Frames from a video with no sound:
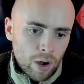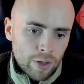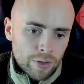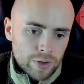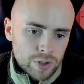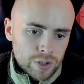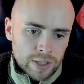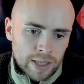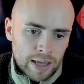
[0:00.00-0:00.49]

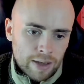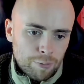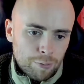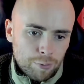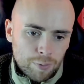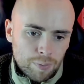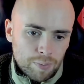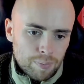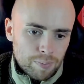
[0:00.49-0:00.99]
just give
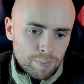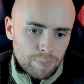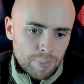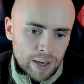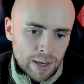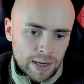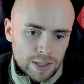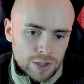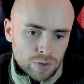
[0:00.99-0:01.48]

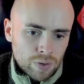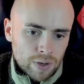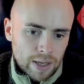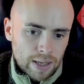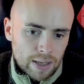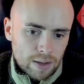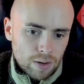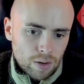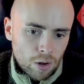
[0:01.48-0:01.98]

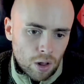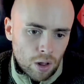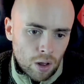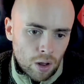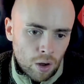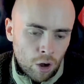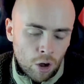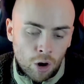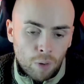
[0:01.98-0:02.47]
Pellistri
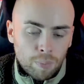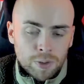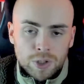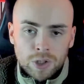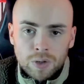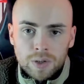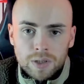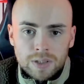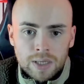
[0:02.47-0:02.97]
on
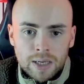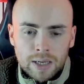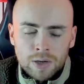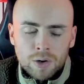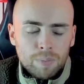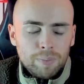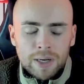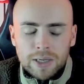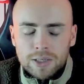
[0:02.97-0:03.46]
opportunity,
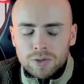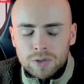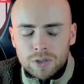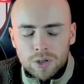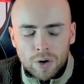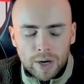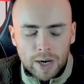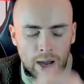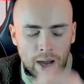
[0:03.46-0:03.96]
not Pellistri,
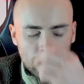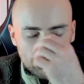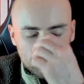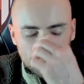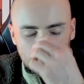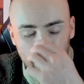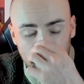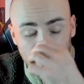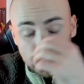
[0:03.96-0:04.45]
sorry,
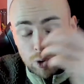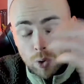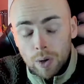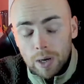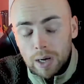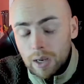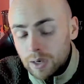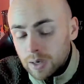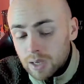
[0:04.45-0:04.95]
Rasmus
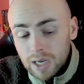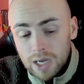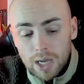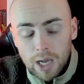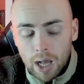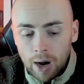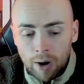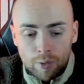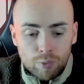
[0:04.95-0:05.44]
Højlund.
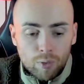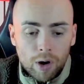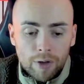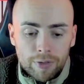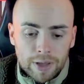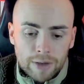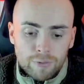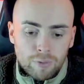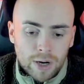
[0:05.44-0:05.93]
I would rather
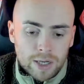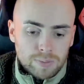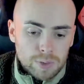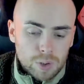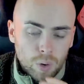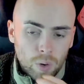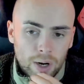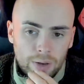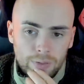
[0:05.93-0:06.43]
give Rasmus
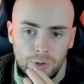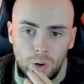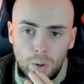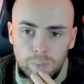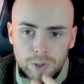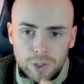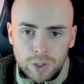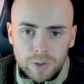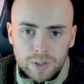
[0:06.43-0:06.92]
Højlund the
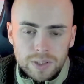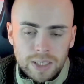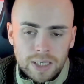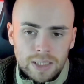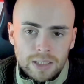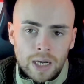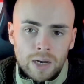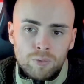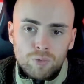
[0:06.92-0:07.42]

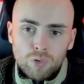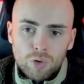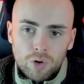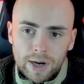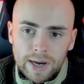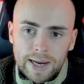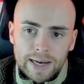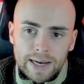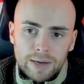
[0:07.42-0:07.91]
opportunities and
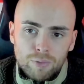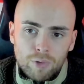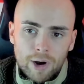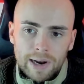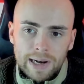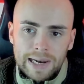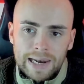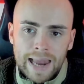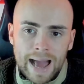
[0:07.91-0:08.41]
really,
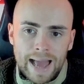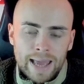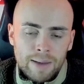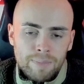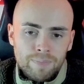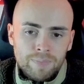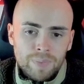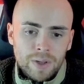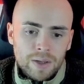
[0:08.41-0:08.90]
really let
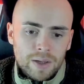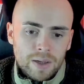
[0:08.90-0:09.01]
him